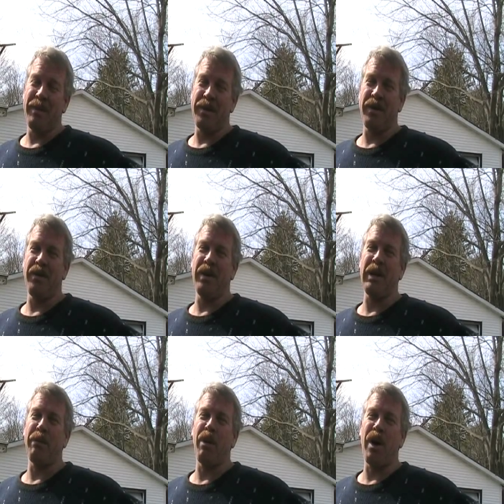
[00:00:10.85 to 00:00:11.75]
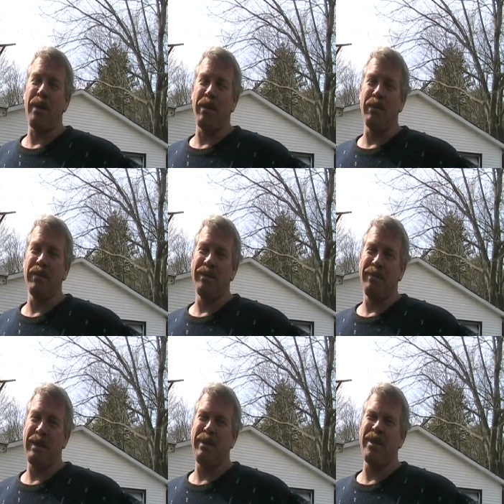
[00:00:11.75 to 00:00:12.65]
until their little problem.
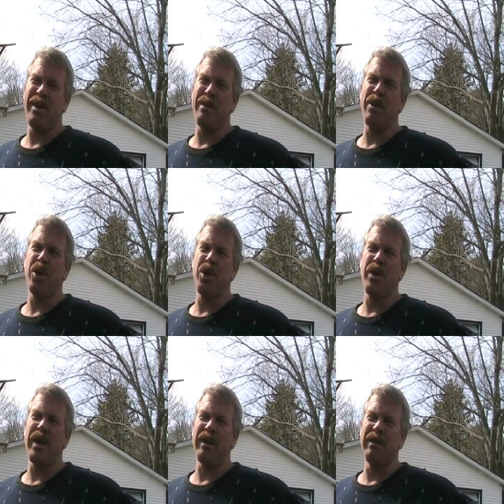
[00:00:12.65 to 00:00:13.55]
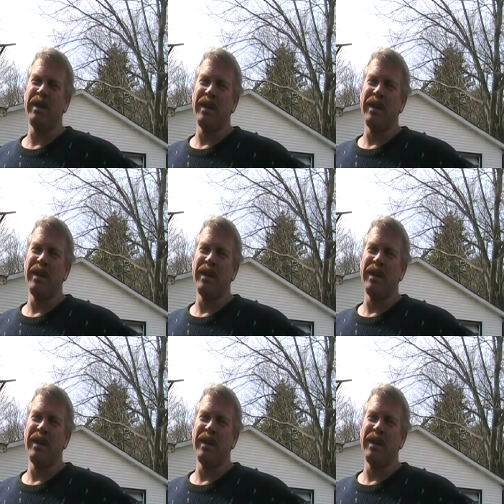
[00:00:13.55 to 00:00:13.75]
Maybe they're number two now.